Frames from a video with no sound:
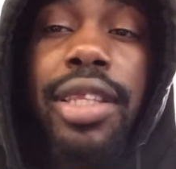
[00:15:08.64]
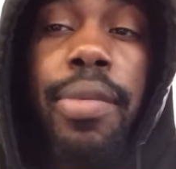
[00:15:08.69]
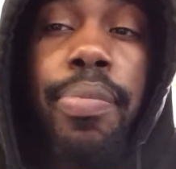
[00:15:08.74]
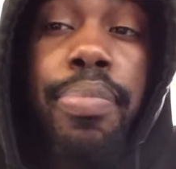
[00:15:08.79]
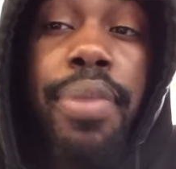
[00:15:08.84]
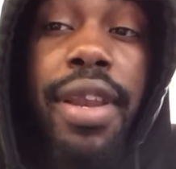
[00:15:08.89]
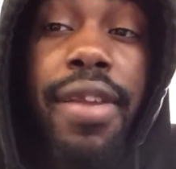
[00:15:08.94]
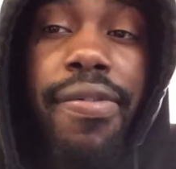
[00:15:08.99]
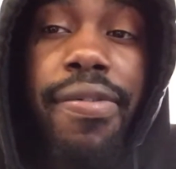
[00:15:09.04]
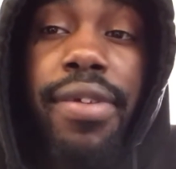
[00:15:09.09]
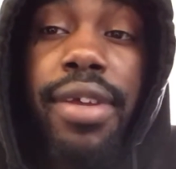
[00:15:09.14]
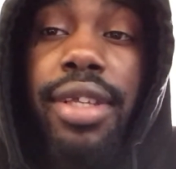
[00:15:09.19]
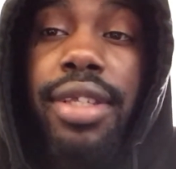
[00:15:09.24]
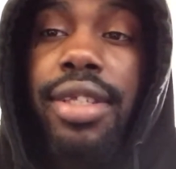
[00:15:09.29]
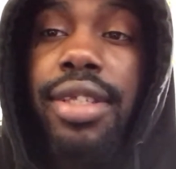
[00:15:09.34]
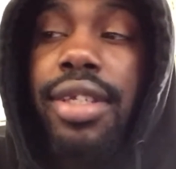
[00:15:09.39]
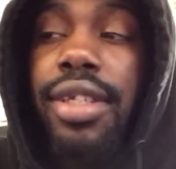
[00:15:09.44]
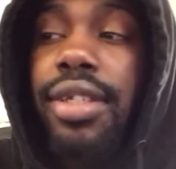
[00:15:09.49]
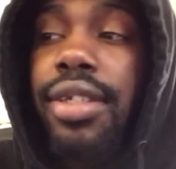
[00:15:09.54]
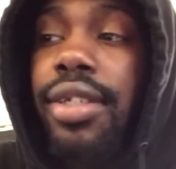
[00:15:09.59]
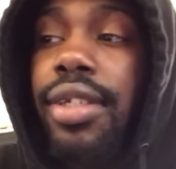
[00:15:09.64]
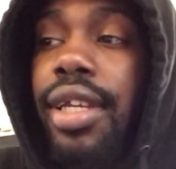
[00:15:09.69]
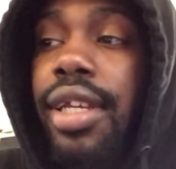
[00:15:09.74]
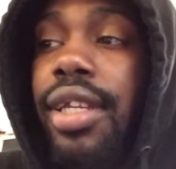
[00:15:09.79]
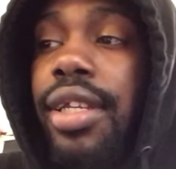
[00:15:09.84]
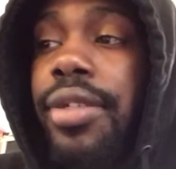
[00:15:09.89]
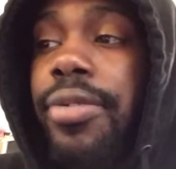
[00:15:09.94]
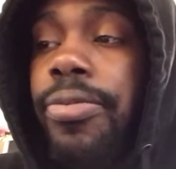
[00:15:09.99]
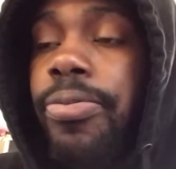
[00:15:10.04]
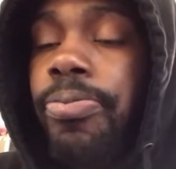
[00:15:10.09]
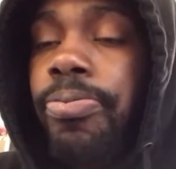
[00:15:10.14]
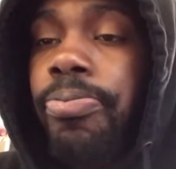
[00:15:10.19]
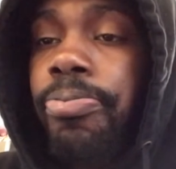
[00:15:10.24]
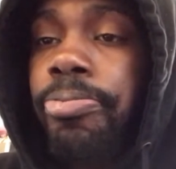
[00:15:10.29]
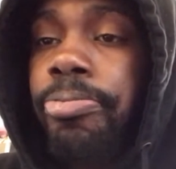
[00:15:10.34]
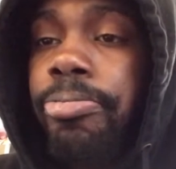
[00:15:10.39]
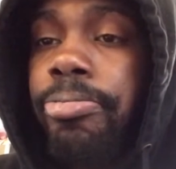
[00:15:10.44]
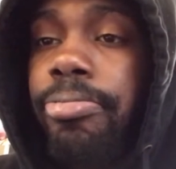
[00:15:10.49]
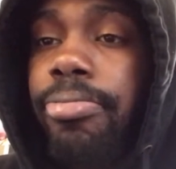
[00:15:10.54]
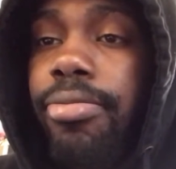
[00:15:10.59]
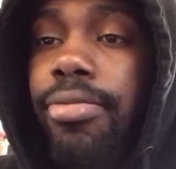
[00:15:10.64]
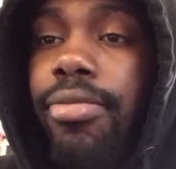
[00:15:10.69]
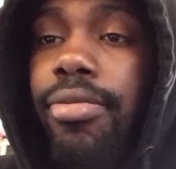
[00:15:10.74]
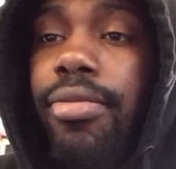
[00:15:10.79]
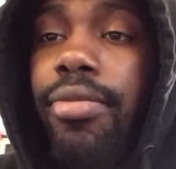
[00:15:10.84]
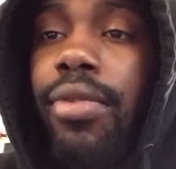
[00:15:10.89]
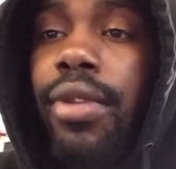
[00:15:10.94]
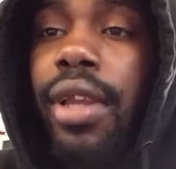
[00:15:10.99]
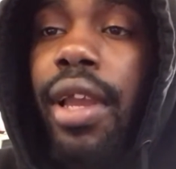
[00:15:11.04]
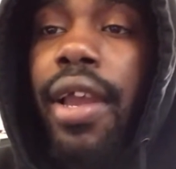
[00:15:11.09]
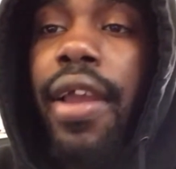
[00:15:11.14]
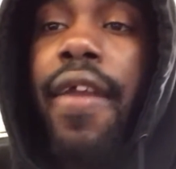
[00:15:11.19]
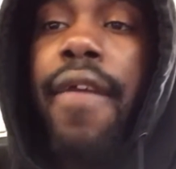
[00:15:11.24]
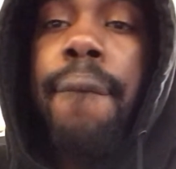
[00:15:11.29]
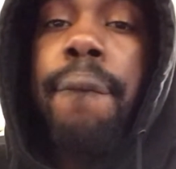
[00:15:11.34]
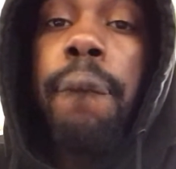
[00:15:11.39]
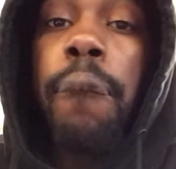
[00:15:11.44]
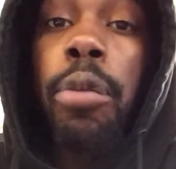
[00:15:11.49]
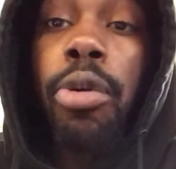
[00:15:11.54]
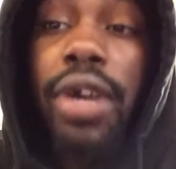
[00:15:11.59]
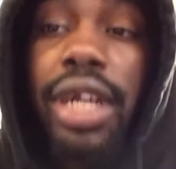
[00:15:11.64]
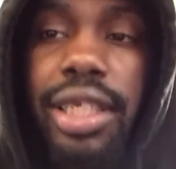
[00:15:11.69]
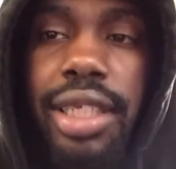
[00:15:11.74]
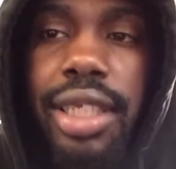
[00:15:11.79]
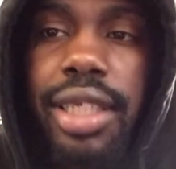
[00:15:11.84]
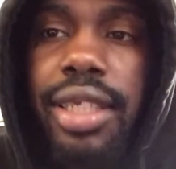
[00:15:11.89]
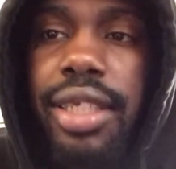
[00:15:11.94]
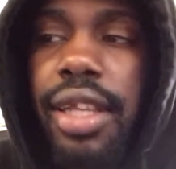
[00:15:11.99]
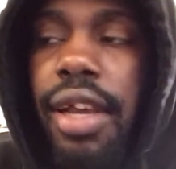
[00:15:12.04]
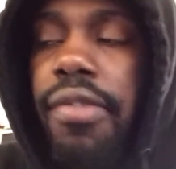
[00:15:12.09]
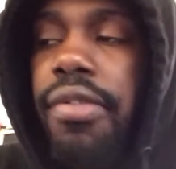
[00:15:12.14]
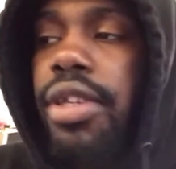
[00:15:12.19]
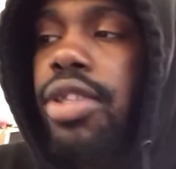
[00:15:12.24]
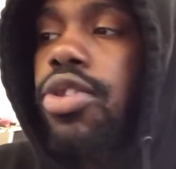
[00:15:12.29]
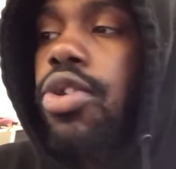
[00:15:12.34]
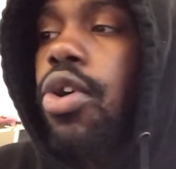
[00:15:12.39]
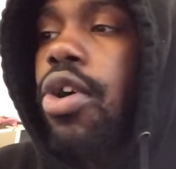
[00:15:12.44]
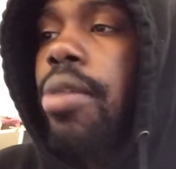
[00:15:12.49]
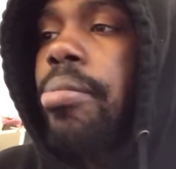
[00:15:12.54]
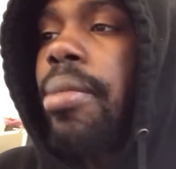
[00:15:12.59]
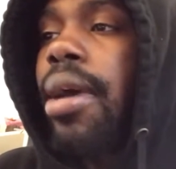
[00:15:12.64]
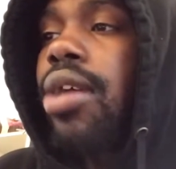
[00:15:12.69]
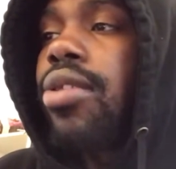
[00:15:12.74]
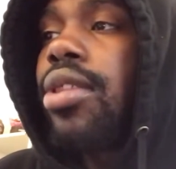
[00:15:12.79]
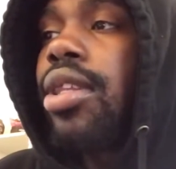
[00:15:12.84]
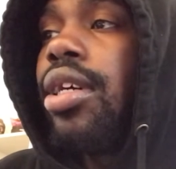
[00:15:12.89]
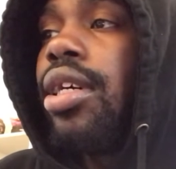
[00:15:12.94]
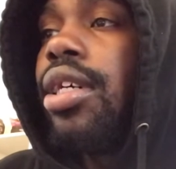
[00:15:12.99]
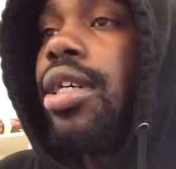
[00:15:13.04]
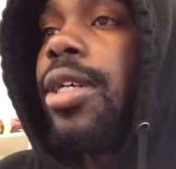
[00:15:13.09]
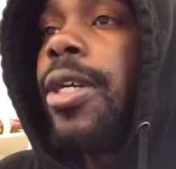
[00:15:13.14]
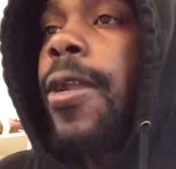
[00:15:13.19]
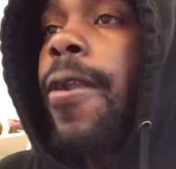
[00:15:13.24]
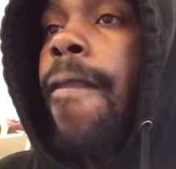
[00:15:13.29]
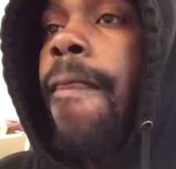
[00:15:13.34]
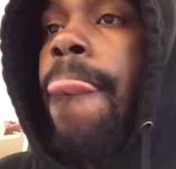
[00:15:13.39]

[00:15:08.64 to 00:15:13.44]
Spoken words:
benefits and risks of it. Talking about the